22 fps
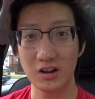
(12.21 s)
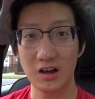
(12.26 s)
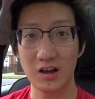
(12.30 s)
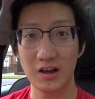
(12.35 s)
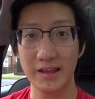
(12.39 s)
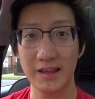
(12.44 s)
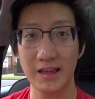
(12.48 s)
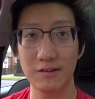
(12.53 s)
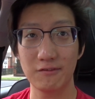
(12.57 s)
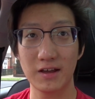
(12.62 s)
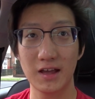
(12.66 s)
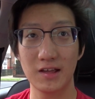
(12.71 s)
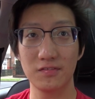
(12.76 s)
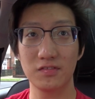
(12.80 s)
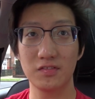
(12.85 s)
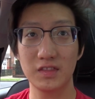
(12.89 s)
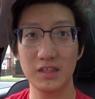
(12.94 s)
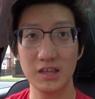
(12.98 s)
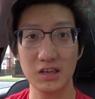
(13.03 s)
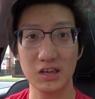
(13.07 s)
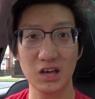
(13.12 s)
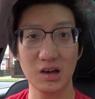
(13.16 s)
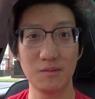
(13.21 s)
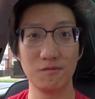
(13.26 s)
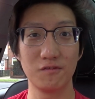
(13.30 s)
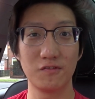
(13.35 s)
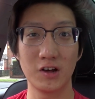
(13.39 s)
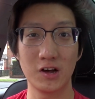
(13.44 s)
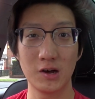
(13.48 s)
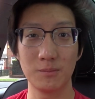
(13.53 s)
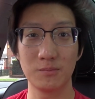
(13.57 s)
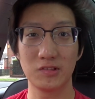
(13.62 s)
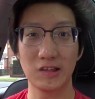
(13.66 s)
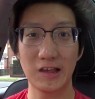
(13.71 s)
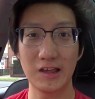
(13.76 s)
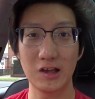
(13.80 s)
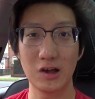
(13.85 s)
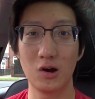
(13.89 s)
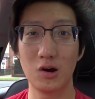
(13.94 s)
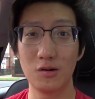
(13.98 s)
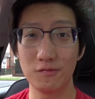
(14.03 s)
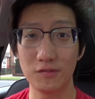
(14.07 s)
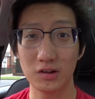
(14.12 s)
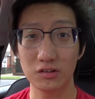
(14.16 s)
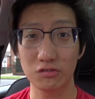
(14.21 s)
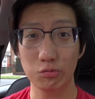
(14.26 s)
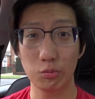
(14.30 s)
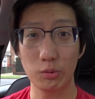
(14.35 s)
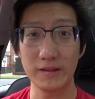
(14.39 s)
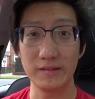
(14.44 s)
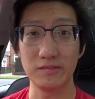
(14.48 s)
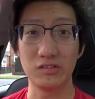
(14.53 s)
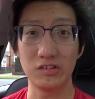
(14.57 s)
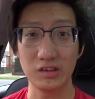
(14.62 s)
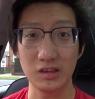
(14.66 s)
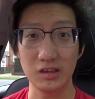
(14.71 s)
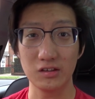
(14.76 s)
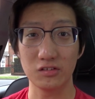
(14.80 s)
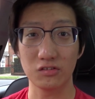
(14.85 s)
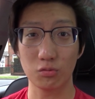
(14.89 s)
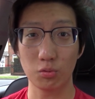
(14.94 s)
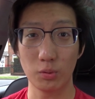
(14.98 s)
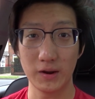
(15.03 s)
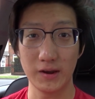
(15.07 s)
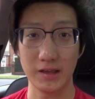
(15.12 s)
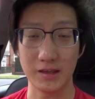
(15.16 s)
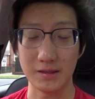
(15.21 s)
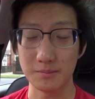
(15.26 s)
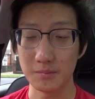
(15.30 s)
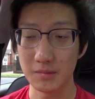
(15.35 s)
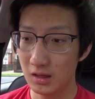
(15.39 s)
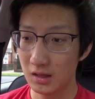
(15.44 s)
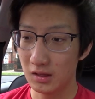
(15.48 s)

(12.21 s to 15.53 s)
I have had the comfort update of 2020.